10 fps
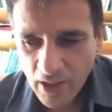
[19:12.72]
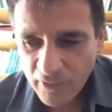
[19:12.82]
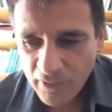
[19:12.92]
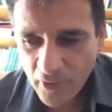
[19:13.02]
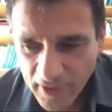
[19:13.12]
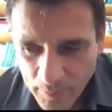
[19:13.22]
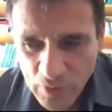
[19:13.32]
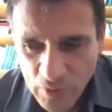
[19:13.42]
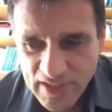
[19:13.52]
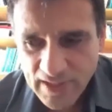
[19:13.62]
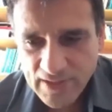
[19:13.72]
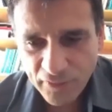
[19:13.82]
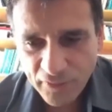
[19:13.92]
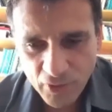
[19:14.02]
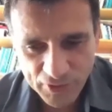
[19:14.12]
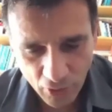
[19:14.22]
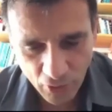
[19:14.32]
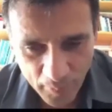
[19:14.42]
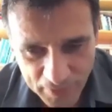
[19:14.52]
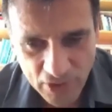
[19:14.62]
For him, music is of course the
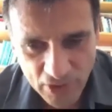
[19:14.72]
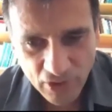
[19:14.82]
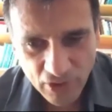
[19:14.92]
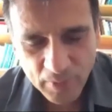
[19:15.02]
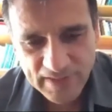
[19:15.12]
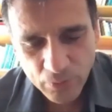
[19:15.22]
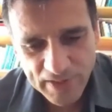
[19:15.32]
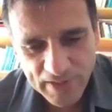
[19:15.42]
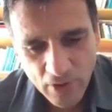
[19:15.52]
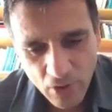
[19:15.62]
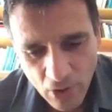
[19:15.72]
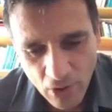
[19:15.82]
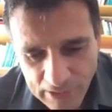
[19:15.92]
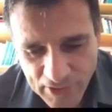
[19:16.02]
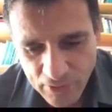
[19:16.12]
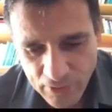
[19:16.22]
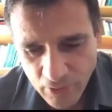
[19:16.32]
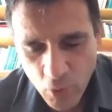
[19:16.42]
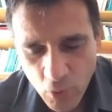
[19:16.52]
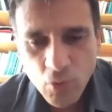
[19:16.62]
composition, but it was also
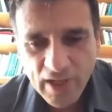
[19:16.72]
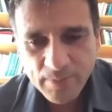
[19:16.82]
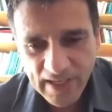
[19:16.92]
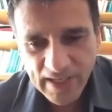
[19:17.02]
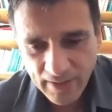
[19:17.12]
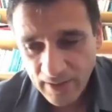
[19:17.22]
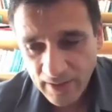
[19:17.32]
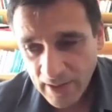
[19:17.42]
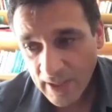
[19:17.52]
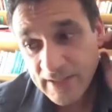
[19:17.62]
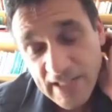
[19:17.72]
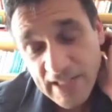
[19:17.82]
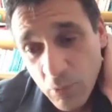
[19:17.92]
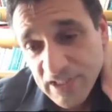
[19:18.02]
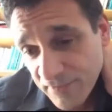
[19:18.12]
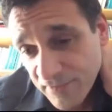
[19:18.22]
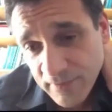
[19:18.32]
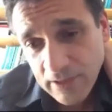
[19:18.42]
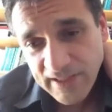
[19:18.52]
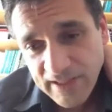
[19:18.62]
who was playing, and he was very
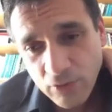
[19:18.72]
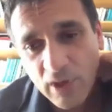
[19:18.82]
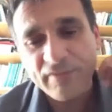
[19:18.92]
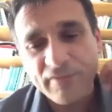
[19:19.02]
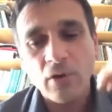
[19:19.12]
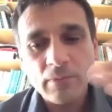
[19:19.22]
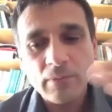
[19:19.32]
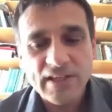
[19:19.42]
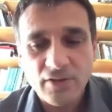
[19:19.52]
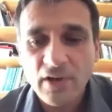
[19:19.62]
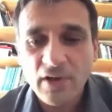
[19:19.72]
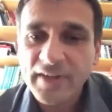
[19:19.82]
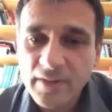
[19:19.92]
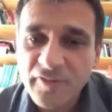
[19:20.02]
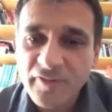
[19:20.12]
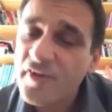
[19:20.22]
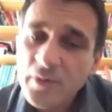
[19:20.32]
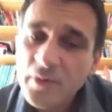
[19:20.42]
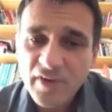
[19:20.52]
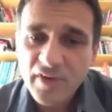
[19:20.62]
lucky to have always around him
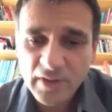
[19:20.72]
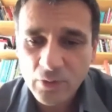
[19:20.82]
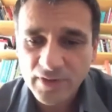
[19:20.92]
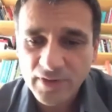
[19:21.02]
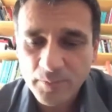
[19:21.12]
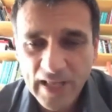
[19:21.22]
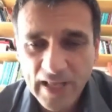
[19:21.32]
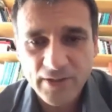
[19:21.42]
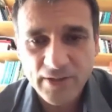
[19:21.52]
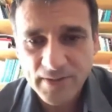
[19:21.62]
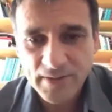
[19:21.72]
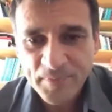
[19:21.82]
very, very good players.